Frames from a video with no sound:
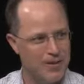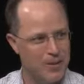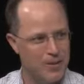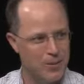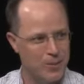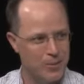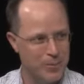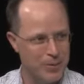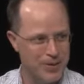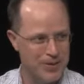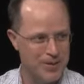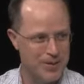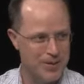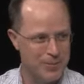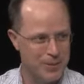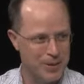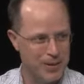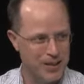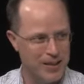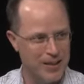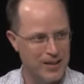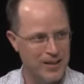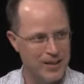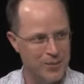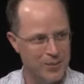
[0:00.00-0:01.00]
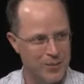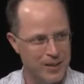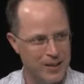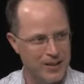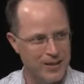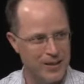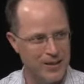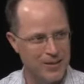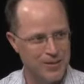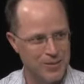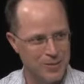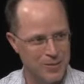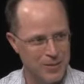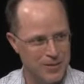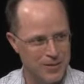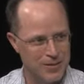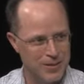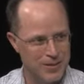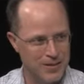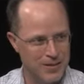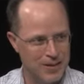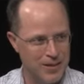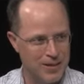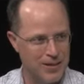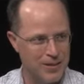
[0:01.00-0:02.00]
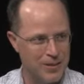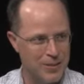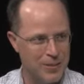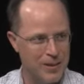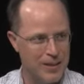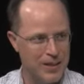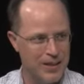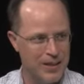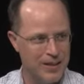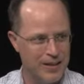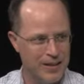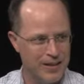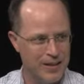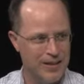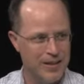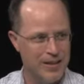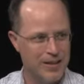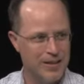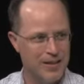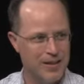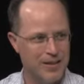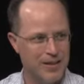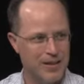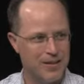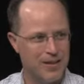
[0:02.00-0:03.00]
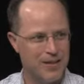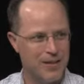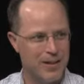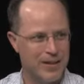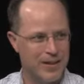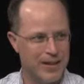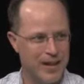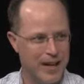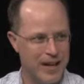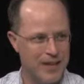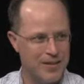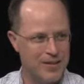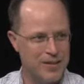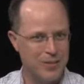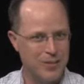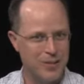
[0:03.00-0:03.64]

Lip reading: So we're busy at the beginning of the week, not so busy at the end of the week, things like that.